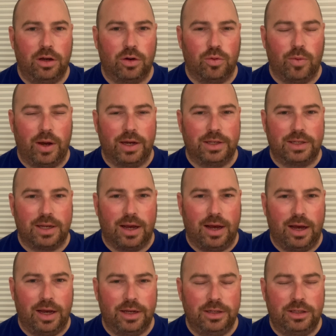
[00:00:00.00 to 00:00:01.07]
Gregg's
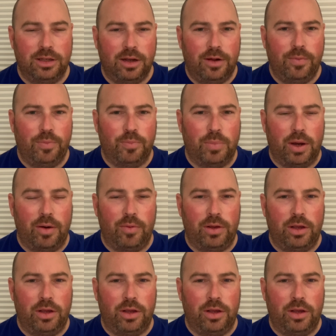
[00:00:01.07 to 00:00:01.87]
guys. But,